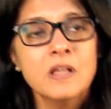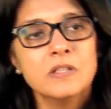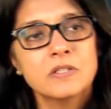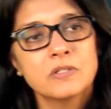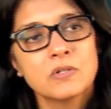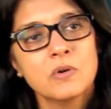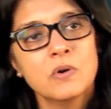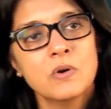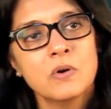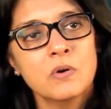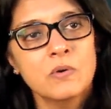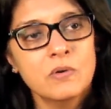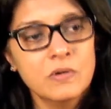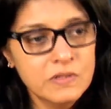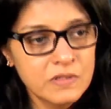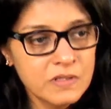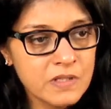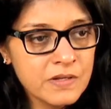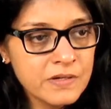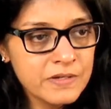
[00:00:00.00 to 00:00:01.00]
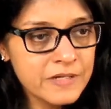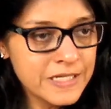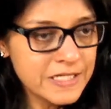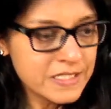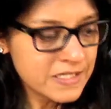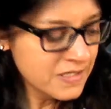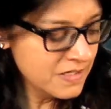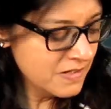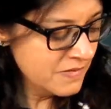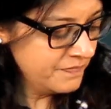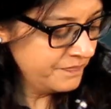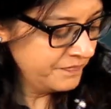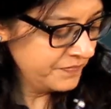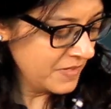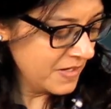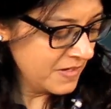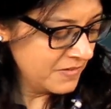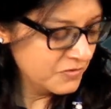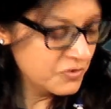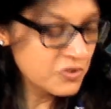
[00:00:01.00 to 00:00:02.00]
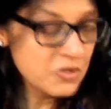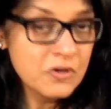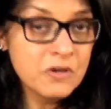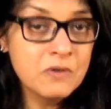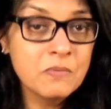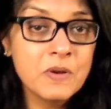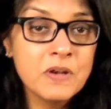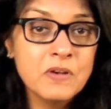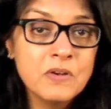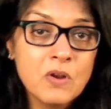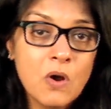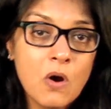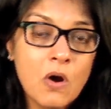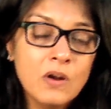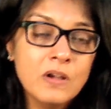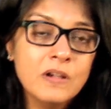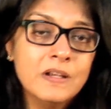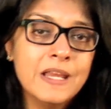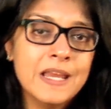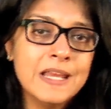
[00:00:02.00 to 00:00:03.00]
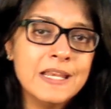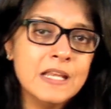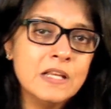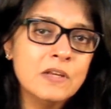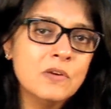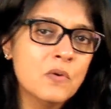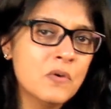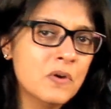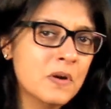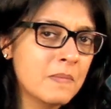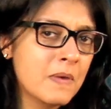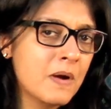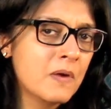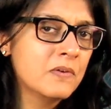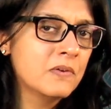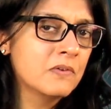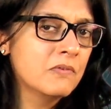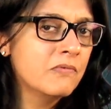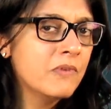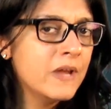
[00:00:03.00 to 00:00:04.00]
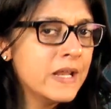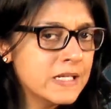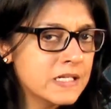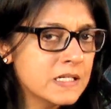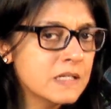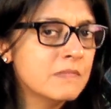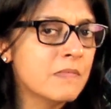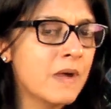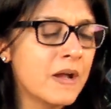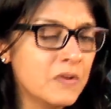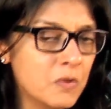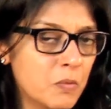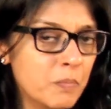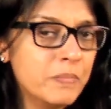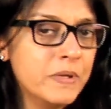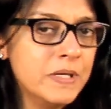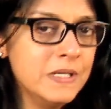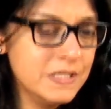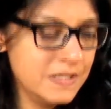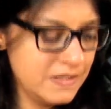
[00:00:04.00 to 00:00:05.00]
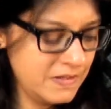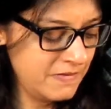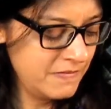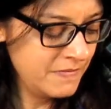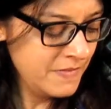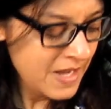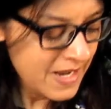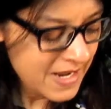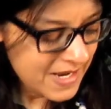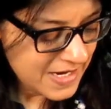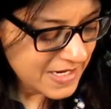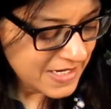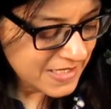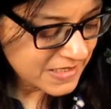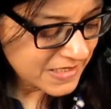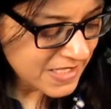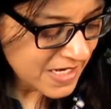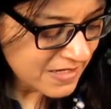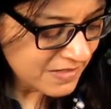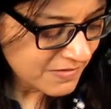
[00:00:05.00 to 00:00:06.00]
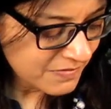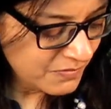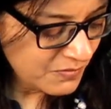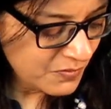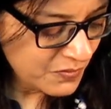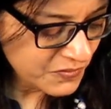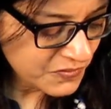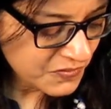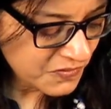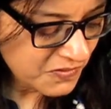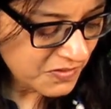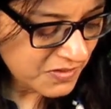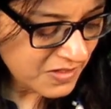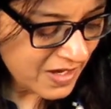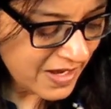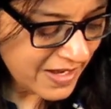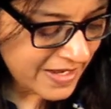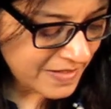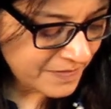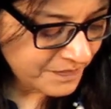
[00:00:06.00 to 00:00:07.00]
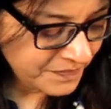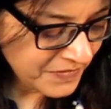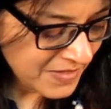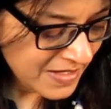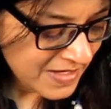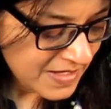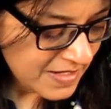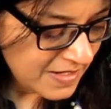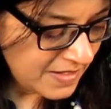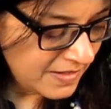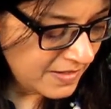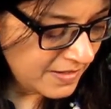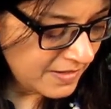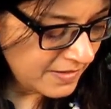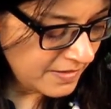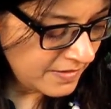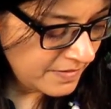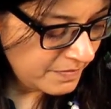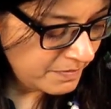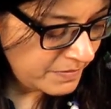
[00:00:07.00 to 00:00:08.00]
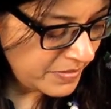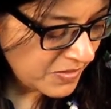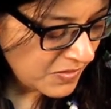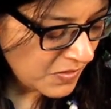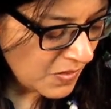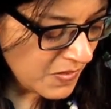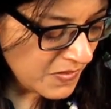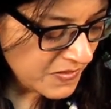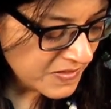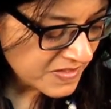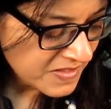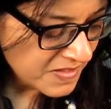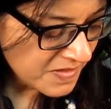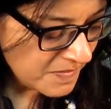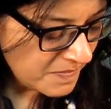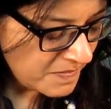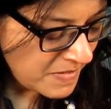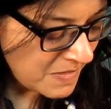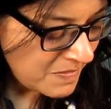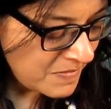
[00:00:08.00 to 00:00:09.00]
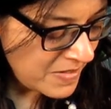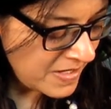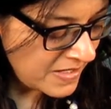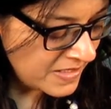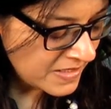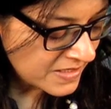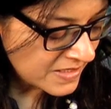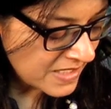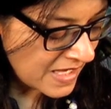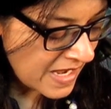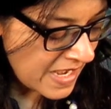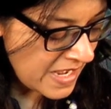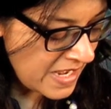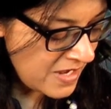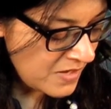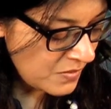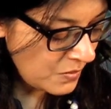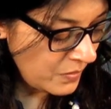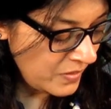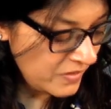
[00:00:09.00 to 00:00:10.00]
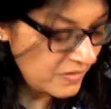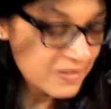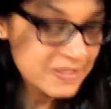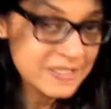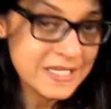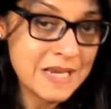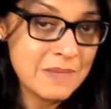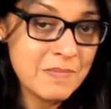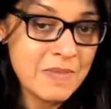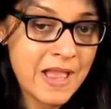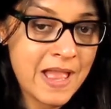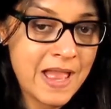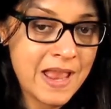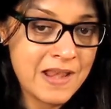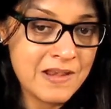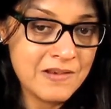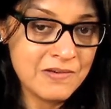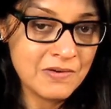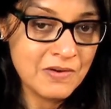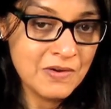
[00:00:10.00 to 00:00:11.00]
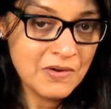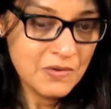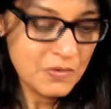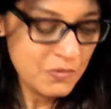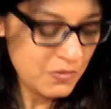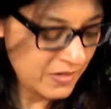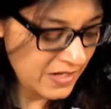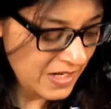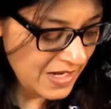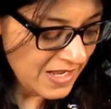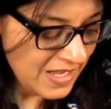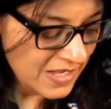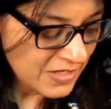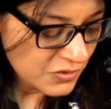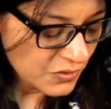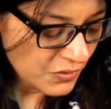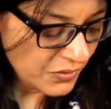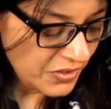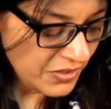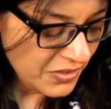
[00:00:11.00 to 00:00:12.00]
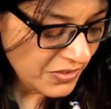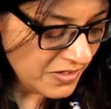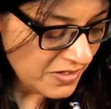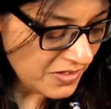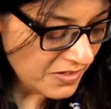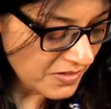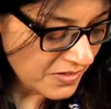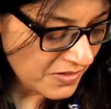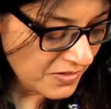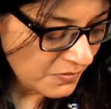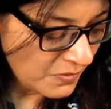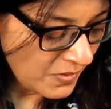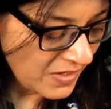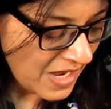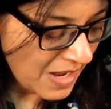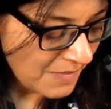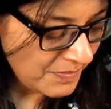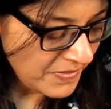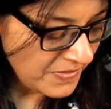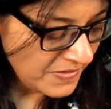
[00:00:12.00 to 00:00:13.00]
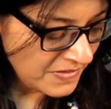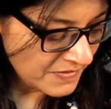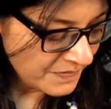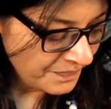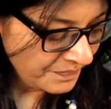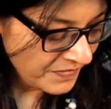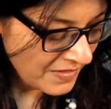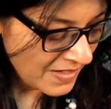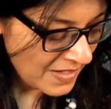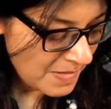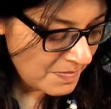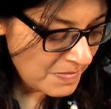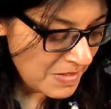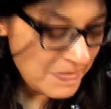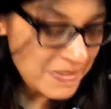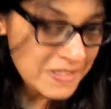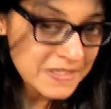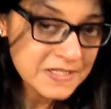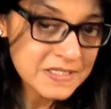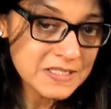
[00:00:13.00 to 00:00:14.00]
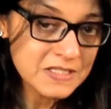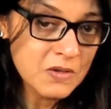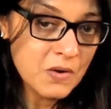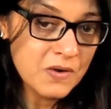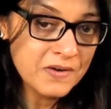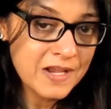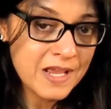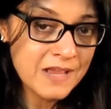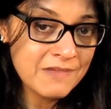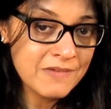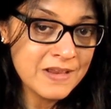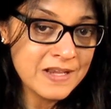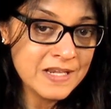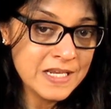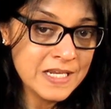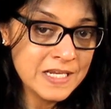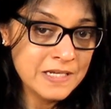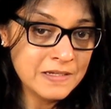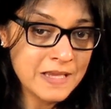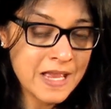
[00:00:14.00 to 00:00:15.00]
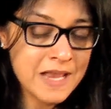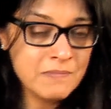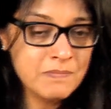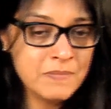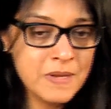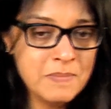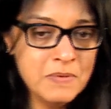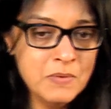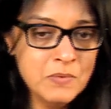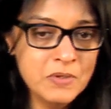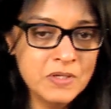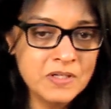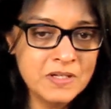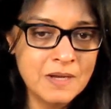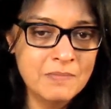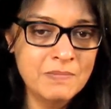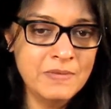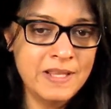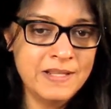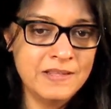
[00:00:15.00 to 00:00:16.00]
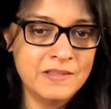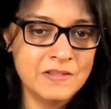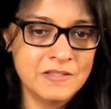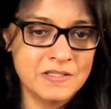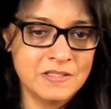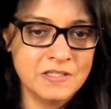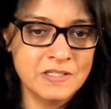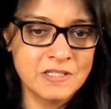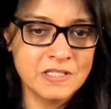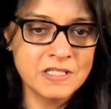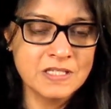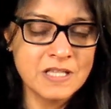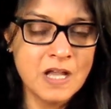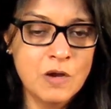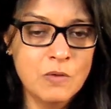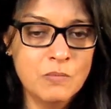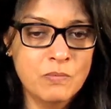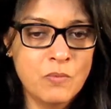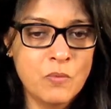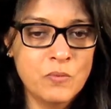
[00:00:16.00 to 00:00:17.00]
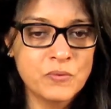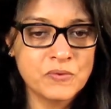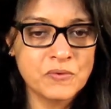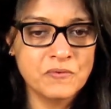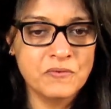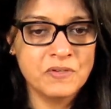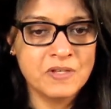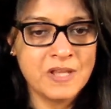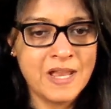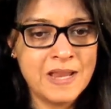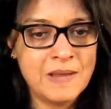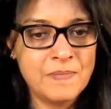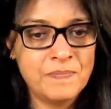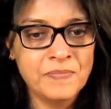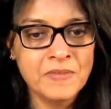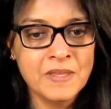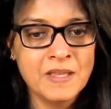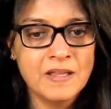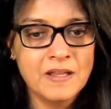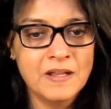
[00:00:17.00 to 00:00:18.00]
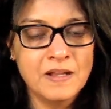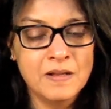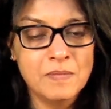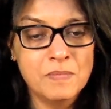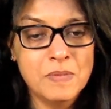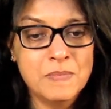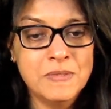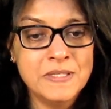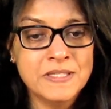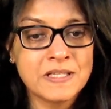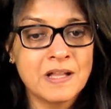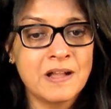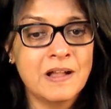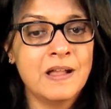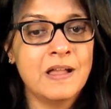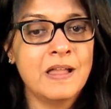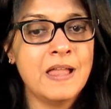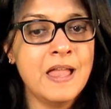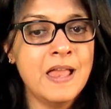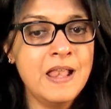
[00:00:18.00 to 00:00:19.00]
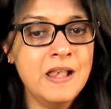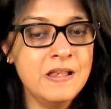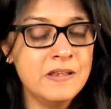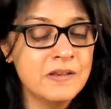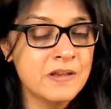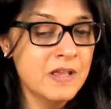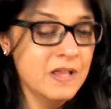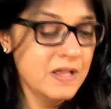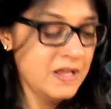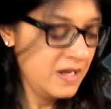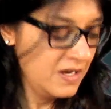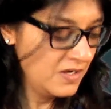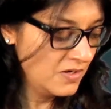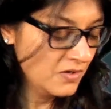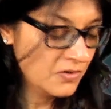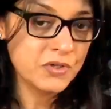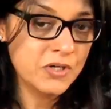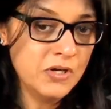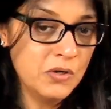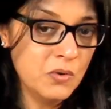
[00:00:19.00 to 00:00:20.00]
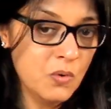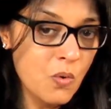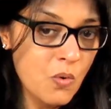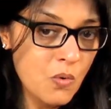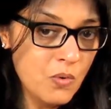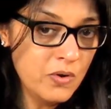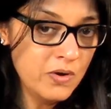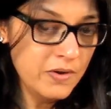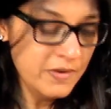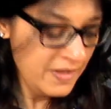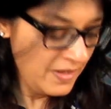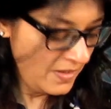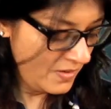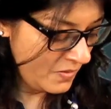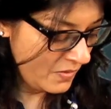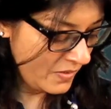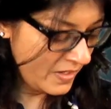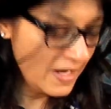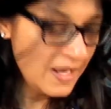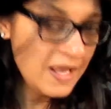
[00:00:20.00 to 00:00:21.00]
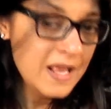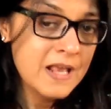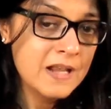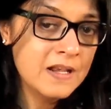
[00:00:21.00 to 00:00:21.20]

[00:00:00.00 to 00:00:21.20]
So the reason children were not gaining good amount of weight, in my opinion, is that most of the time because the baby is held with the same hand. Okay. So here what happens, a baby does not have any, and baby would come like this. This is how most of the time babies are held in a cradle hold. Okay.